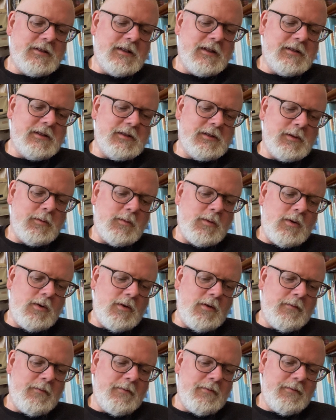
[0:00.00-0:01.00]
this is the
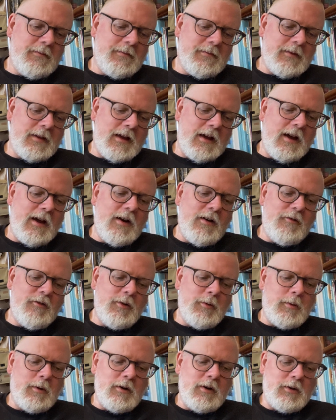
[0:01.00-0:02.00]
one that
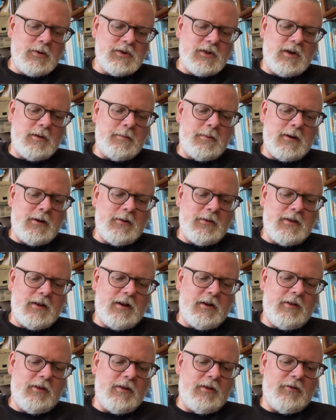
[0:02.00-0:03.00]
everyone goes on about that I
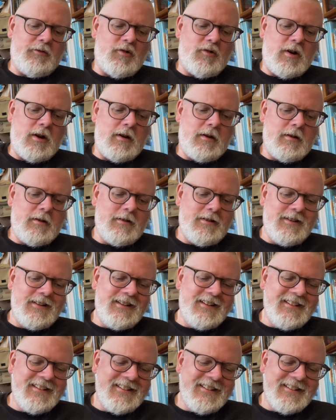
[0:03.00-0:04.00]
should have read
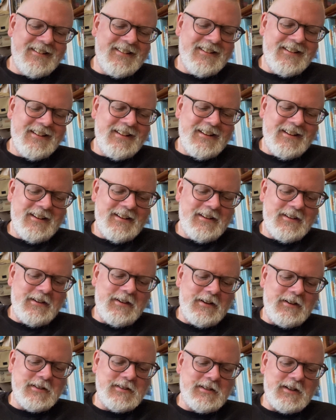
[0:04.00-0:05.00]

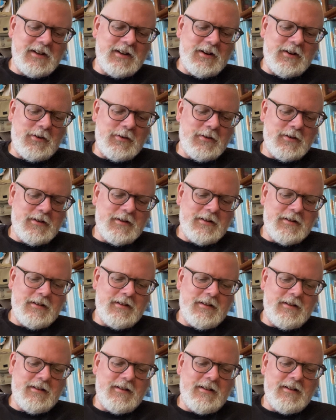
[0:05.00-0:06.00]
years ago,
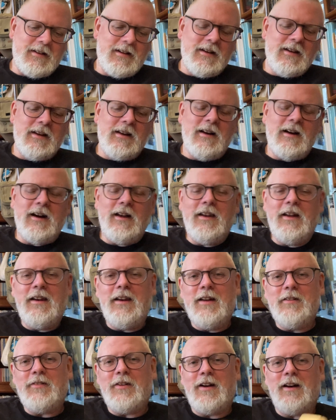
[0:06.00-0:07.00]
and I
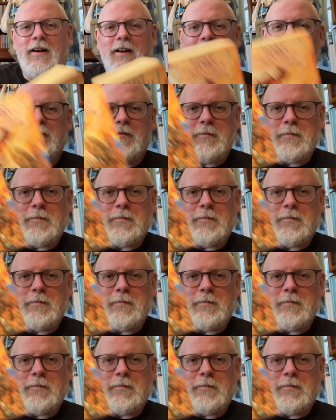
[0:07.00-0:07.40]
never have.